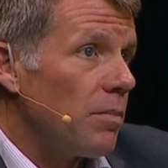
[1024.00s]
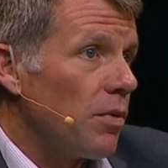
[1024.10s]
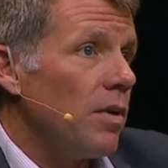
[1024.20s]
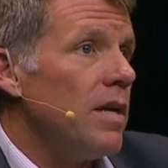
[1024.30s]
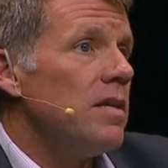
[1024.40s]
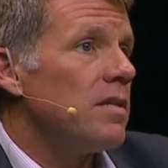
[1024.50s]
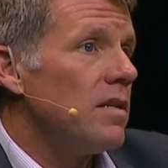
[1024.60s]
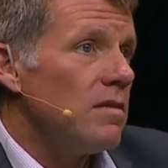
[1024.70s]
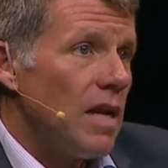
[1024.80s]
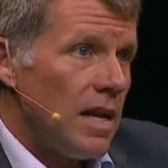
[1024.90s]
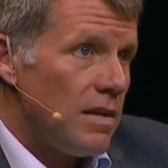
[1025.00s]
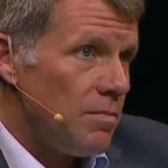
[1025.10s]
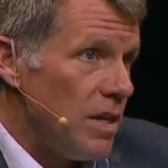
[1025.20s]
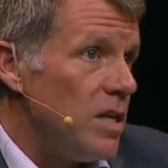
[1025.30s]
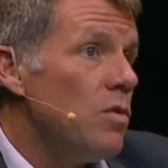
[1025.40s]
employees and, and
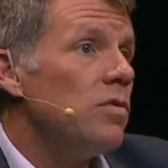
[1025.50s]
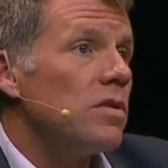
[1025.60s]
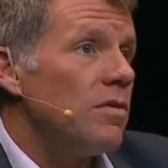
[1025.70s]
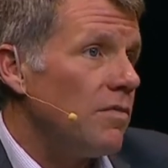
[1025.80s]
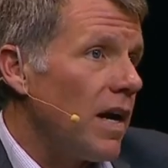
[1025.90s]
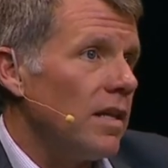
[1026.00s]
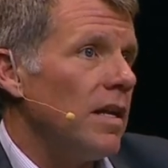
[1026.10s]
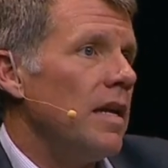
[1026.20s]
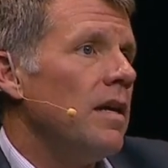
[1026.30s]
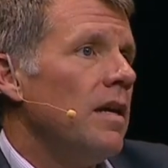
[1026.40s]
be used to violate